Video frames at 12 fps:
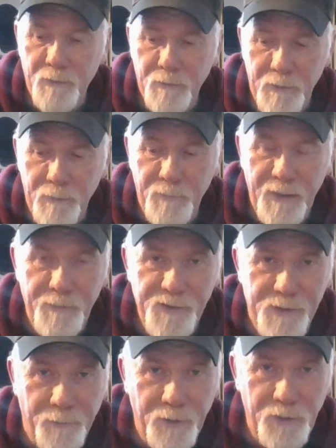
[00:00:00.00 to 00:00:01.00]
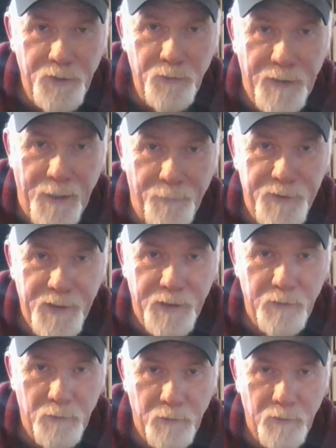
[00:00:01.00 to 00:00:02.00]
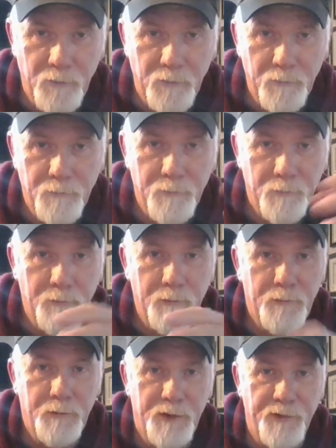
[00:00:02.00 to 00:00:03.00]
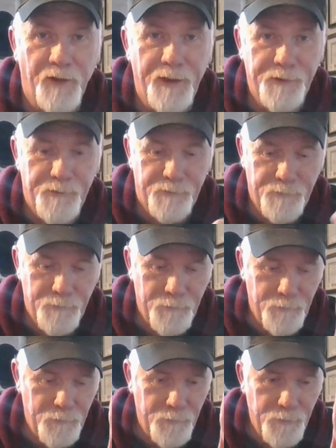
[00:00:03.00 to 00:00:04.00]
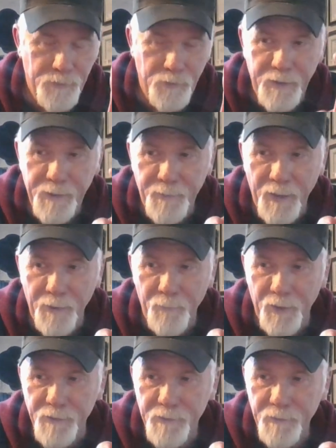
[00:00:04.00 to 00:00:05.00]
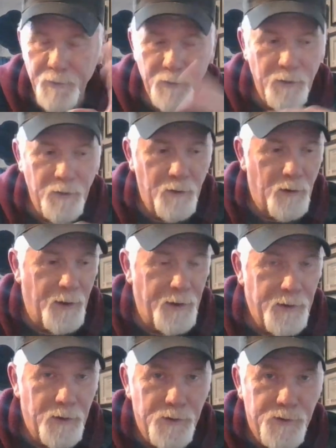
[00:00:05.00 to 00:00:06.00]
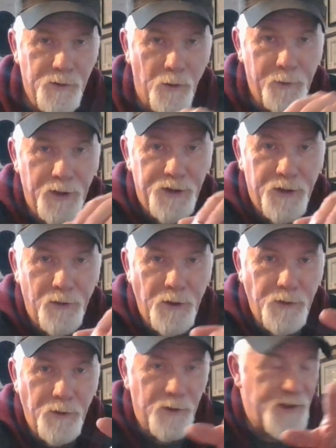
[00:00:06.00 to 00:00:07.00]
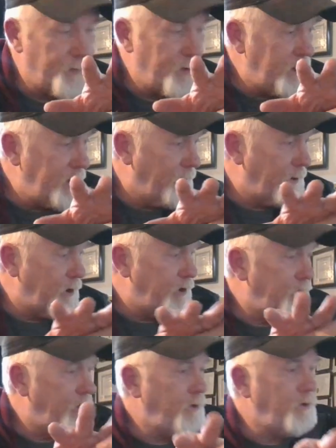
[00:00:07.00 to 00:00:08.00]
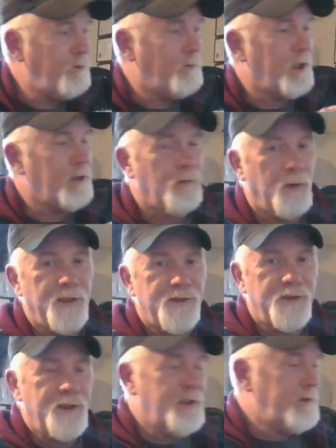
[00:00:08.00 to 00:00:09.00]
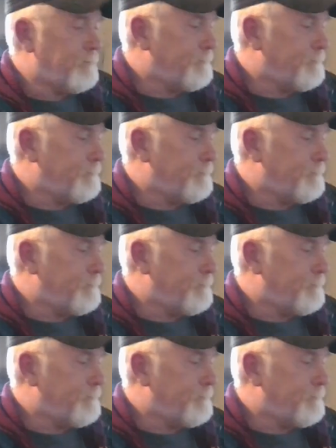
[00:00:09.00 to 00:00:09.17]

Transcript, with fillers: it may be something to do with that particular device. So keep that in mind. All right, so I'm going to show you USB and I'm going to show you micro SD